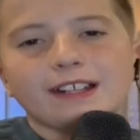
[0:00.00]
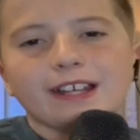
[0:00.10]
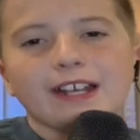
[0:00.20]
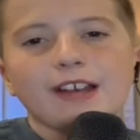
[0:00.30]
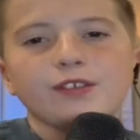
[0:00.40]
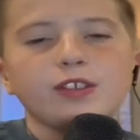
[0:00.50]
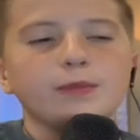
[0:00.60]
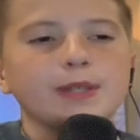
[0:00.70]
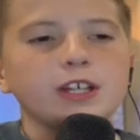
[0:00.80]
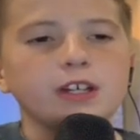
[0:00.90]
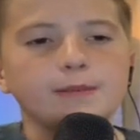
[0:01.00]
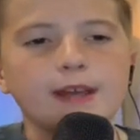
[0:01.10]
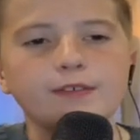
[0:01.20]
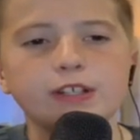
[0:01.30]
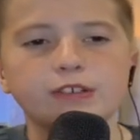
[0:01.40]
Like after you become,
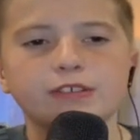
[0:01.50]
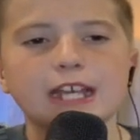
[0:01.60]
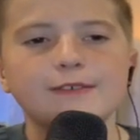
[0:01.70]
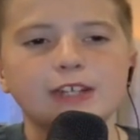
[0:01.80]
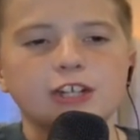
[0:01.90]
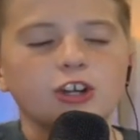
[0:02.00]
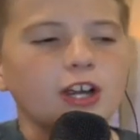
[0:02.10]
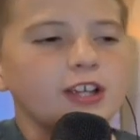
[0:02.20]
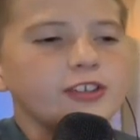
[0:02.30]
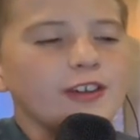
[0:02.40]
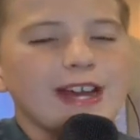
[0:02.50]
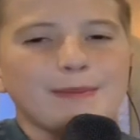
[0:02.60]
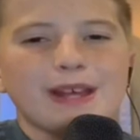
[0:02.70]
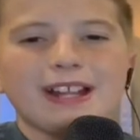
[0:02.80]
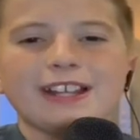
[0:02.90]
after you're saved in Christ, you have
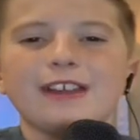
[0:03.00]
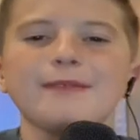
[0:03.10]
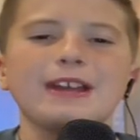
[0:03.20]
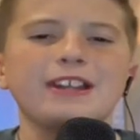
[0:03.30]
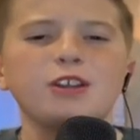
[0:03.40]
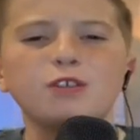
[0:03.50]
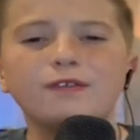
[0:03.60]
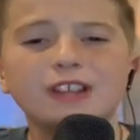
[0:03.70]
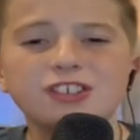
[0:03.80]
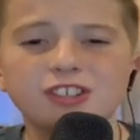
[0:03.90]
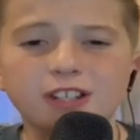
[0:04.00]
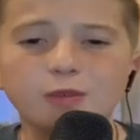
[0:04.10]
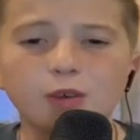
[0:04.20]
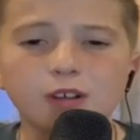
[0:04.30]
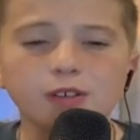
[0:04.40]
that, like you have like new vision in the
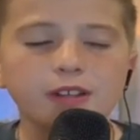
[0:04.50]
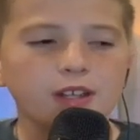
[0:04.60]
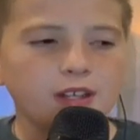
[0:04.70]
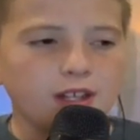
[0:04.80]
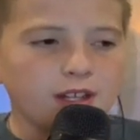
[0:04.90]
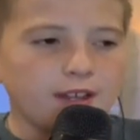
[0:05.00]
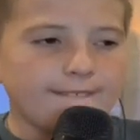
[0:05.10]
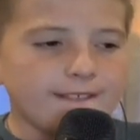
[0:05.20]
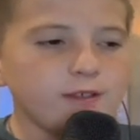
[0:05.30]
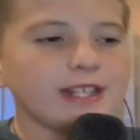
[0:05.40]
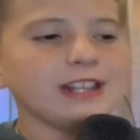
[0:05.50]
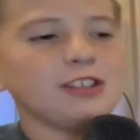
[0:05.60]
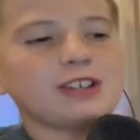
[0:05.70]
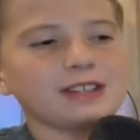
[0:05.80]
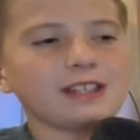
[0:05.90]
world you can
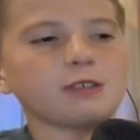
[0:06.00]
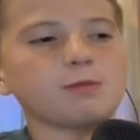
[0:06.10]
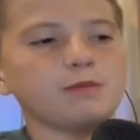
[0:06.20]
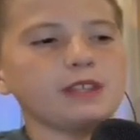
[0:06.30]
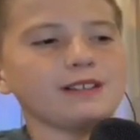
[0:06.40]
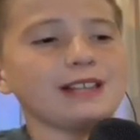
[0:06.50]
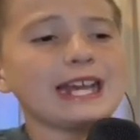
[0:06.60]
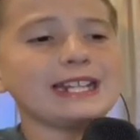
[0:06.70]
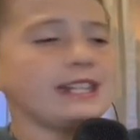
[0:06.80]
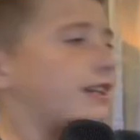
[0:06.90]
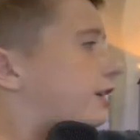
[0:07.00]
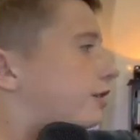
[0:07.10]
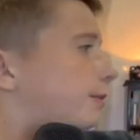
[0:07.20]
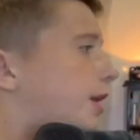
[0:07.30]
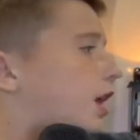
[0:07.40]
look at this this lady here in
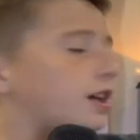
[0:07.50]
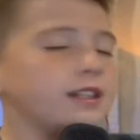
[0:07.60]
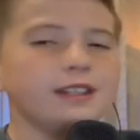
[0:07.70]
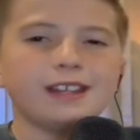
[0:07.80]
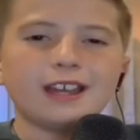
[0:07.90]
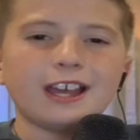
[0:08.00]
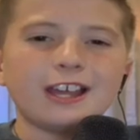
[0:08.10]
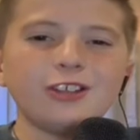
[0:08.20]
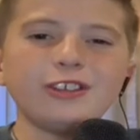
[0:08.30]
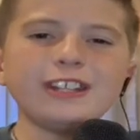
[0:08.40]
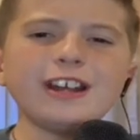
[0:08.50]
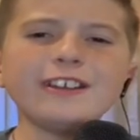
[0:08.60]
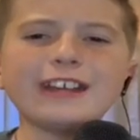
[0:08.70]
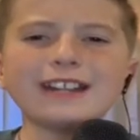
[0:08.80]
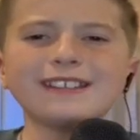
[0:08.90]
the blonde. You, you know,
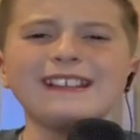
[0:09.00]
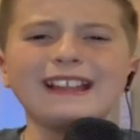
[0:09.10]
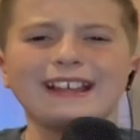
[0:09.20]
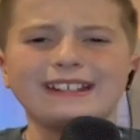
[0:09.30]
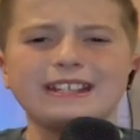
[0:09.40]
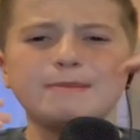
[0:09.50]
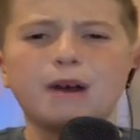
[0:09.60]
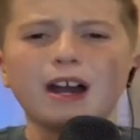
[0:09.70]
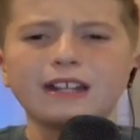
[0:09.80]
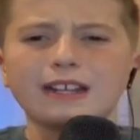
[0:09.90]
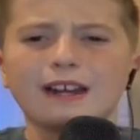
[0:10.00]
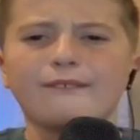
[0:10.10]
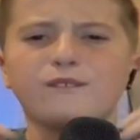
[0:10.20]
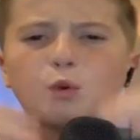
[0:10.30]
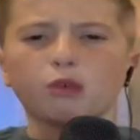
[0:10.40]
you kind of see that like demonic kind of
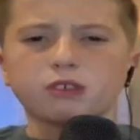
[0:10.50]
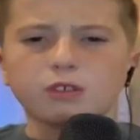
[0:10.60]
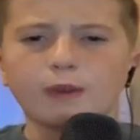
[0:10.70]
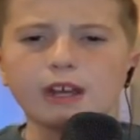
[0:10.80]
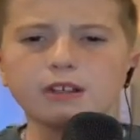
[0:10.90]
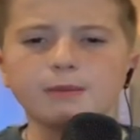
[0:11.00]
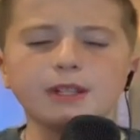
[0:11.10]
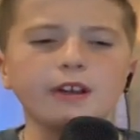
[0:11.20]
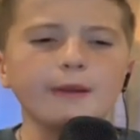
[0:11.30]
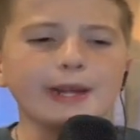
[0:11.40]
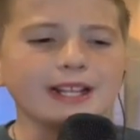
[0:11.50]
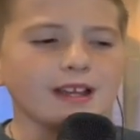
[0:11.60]
force around them. You know what I mean?